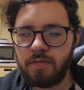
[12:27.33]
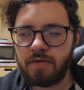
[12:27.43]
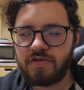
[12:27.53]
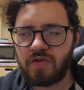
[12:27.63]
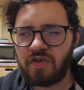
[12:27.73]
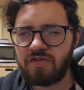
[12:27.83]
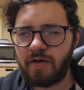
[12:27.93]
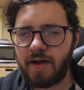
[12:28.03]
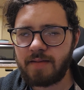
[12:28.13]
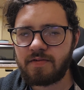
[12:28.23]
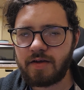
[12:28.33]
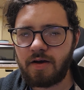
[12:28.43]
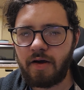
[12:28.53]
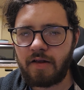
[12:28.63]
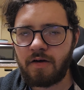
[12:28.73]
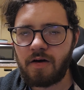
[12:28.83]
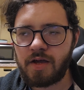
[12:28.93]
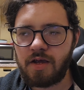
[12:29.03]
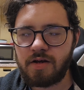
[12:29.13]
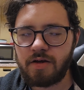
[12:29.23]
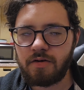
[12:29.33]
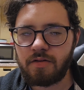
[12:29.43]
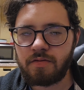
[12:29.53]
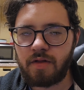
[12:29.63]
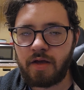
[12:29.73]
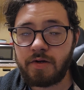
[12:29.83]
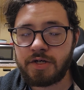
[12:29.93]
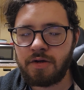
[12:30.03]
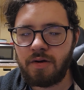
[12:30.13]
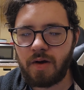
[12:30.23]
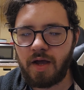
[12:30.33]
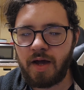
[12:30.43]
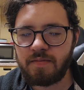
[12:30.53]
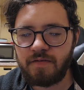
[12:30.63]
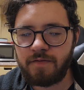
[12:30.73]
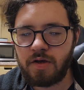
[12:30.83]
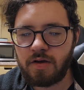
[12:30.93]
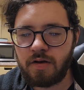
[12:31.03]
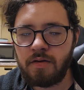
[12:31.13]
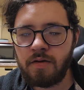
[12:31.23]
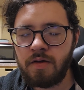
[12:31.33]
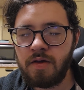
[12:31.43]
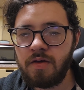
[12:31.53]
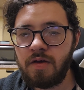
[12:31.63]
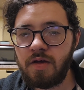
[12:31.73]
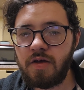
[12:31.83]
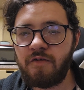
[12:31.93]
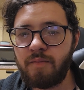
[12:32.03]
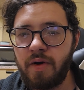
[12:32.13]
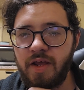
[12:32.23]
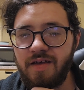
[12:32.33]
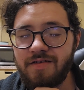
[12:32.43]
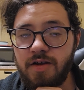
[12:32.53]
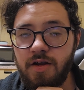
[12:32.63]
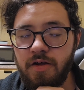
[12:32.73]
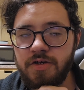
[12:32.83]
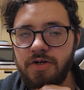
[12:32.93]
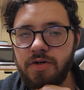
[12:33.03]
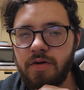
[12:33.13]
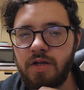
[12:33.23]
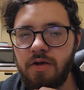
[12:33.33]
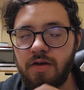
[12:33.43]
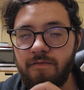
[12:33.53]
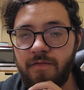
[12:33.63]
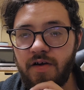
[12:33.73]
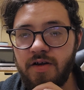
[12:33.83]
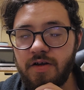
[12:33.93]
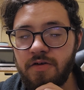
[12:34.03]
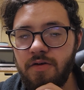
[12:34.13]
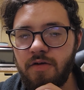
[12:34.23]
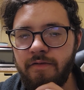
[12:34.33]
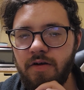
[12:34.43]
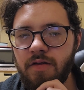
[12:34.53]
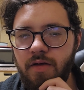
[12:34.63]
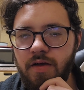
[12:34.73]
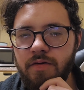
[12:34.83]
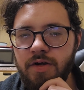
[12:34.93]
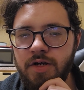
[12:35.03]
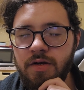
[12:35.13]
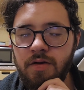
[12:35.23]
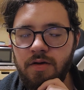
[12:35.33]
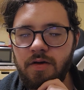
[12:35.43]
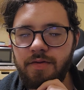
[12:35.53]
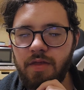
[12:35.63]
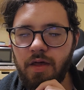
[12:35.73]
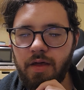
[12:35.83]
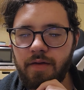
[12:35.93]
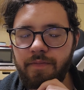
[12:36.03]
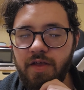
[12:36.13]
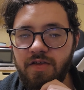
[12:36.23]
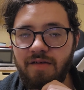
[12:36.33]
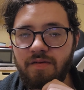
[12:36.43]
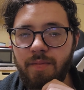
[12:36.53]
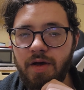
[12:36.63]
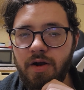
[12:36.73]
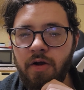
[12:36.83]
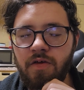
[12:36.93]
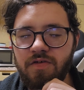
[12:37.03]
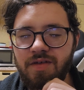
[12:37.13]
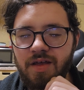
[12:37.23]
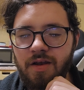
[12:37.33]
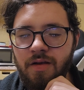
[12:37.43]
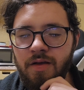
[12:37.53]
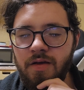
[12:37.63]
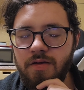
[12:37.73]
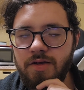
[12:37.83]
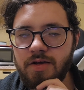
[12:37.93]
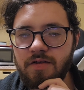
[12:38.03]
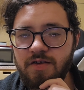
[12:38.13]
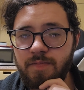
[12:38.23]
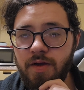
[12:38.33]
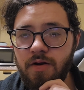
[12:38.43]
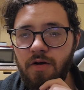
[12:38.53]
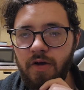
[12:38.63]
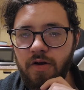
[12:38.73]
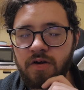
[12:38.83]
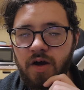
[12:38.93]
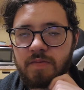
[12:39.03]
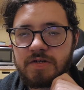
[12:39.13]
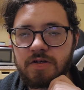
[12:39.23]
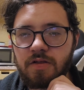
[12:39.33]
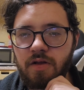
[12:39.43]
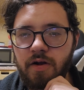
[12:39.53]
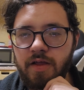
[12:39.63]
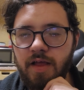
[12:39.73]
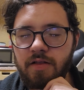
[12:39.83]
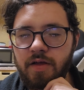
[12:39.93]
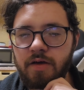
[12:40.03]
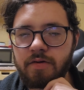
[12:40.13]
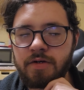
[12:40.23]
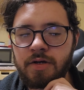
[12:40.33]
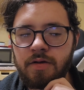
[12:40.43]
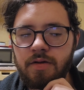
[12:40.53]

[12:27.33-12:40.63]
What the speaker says: There's also apps like Italki, language tutoring apps. If money isn't an issue and you can find a tutor for your language, then that's even better, because then you can spend all your time just on learning that language.